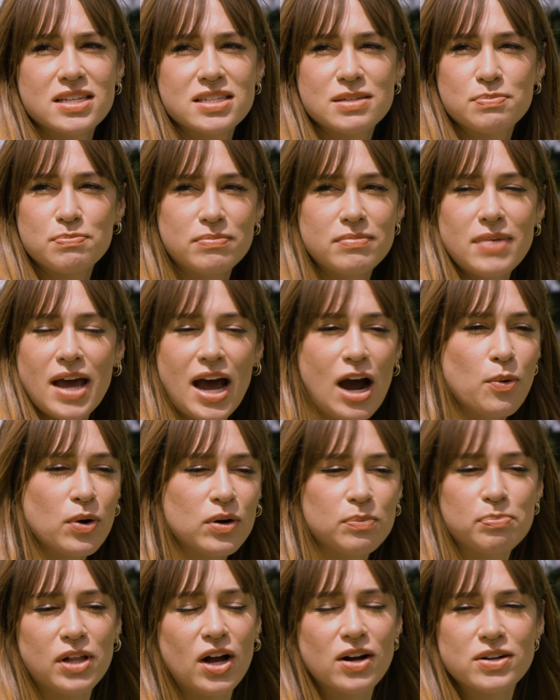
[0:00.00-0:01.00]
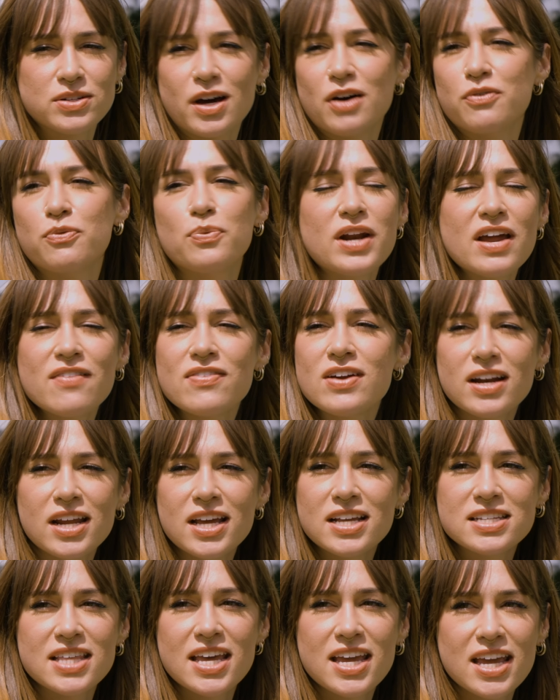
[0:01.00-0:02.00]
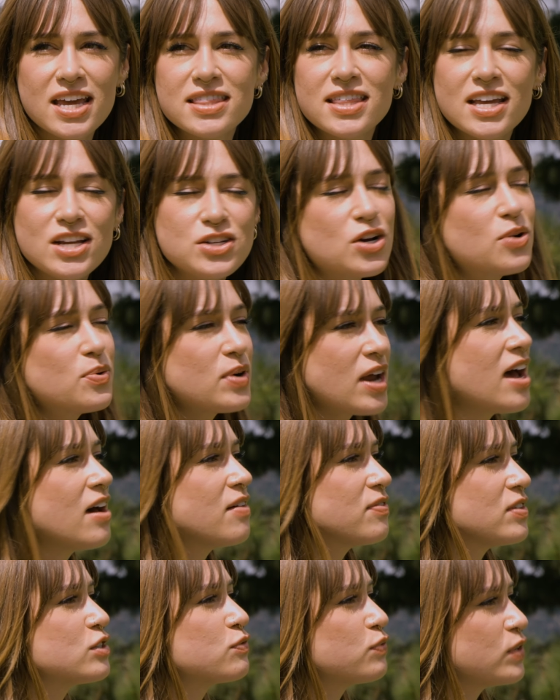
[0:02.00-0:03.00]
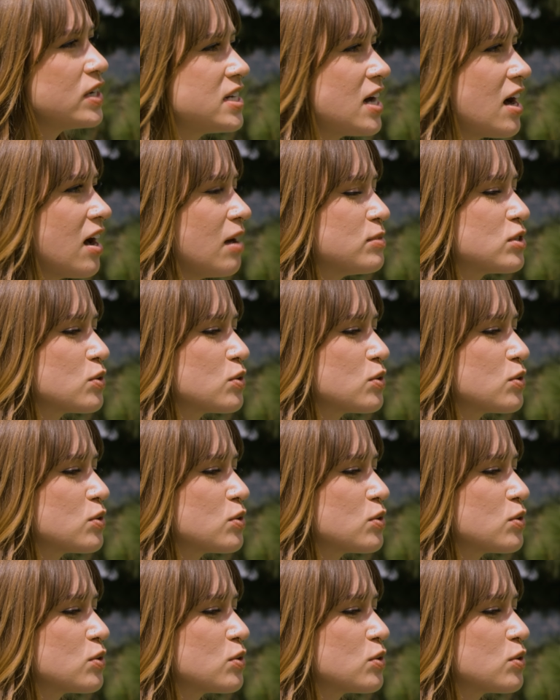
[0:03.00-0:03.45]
this hour blocked off. Whatever it is, they don't have this free time.